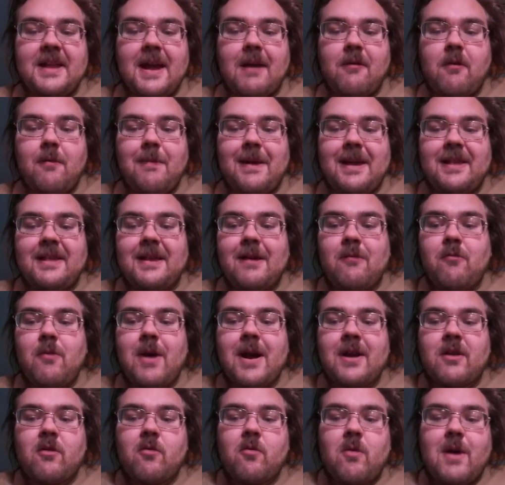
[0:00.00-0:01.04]
That will be the
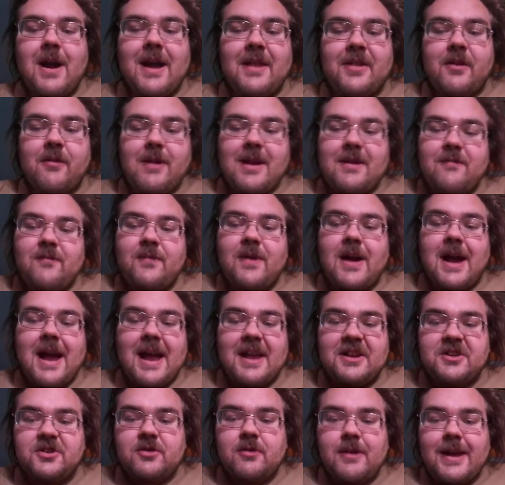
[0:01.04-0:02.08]
winter weather
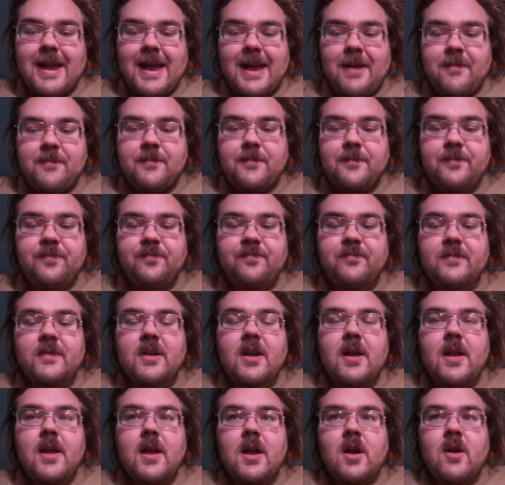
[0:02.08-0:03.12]
advisory
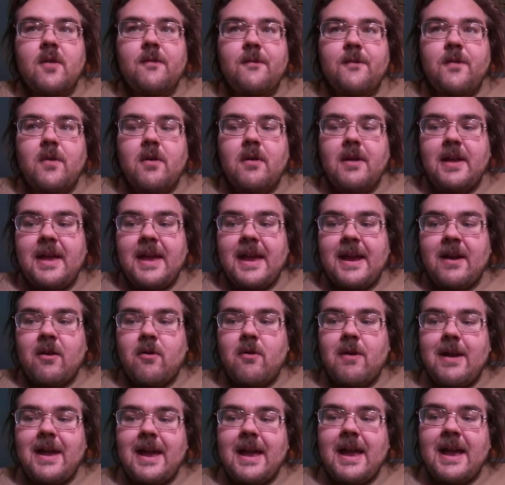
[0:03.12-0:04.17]
for
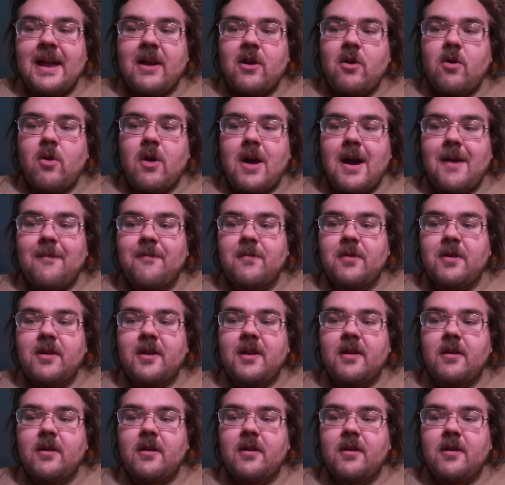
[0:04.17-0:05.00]
Erie and Crawford,